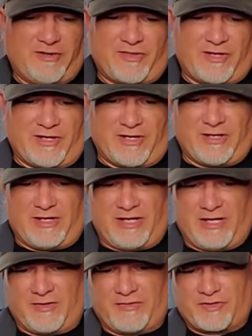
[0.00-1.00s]

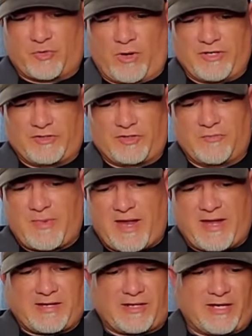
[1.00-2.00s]
the 22
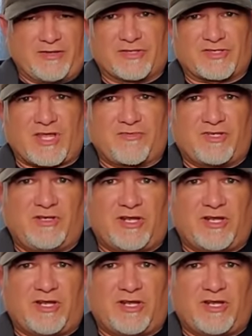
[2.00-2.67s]
Mag and the 17